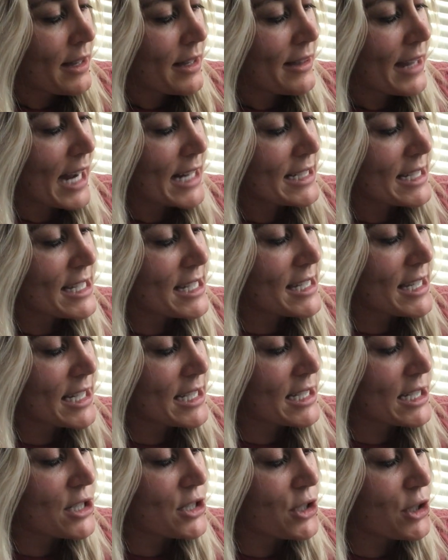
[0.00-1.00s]

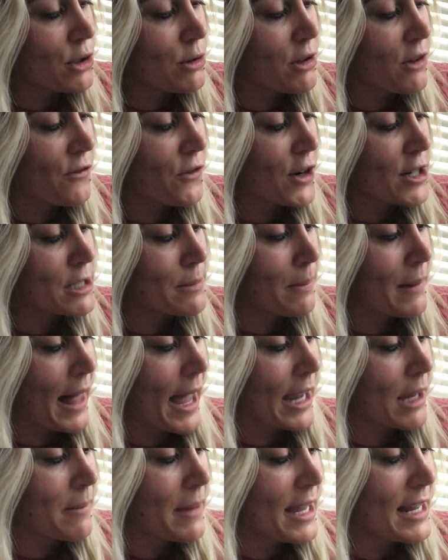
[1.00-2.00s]
1962, the first
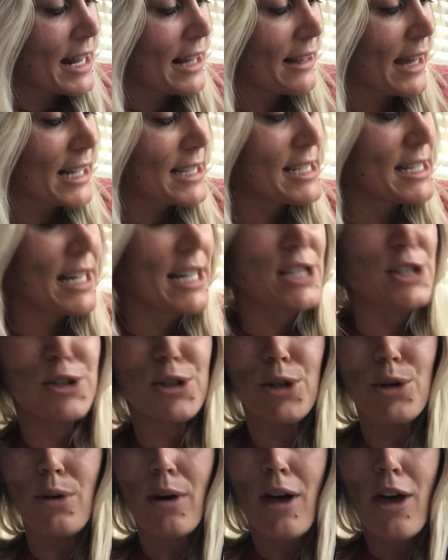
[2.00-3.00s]
black man elected
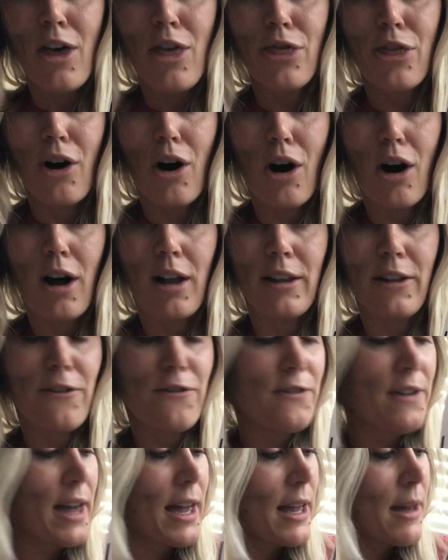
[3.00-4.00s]
into the Hall
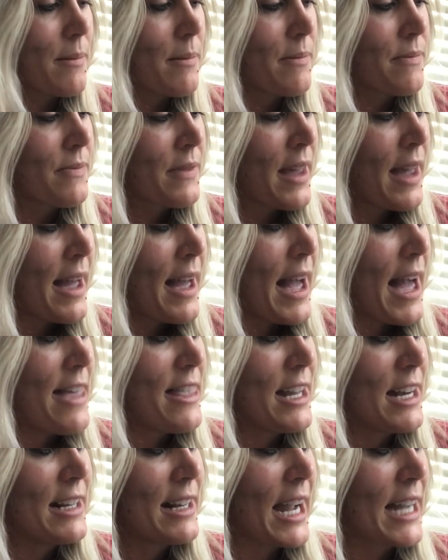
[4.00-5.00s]
of Fame.
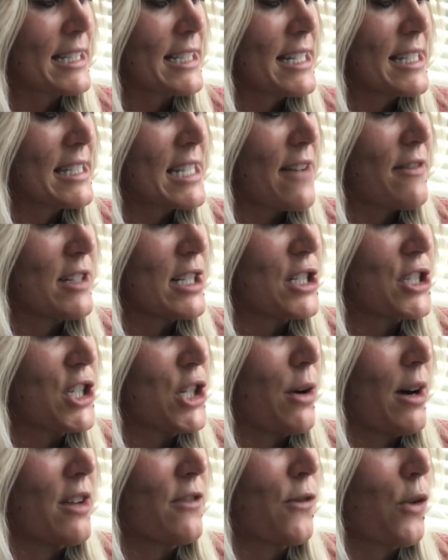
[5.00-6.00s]
And then in
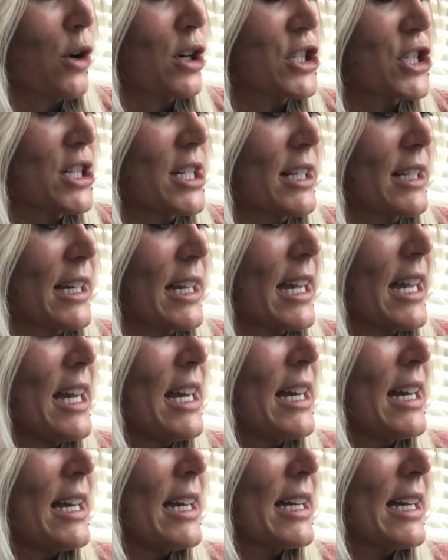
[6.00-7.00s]
1972, unfortunately,
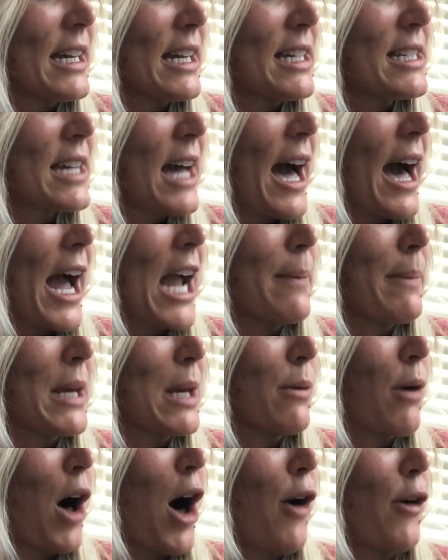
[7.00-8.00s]
he died, but
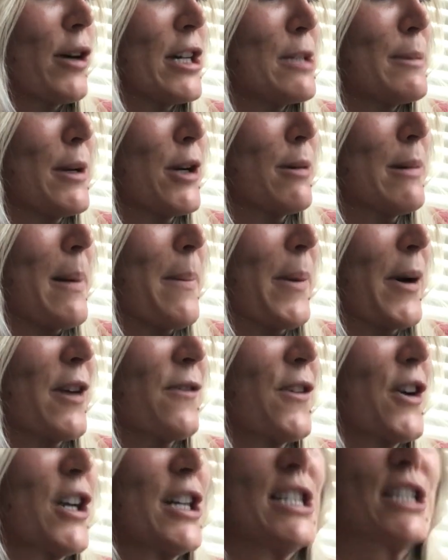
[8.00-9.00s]
he will always be
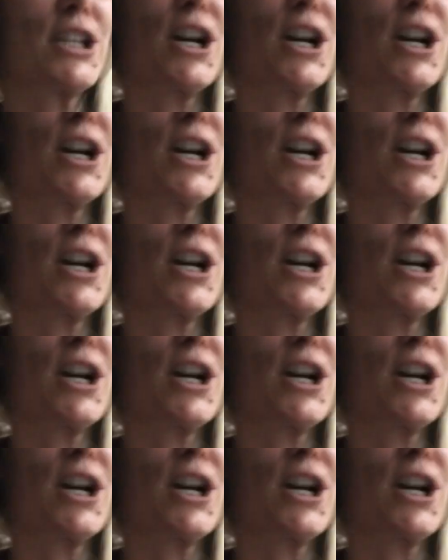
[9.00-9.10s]
remembered for his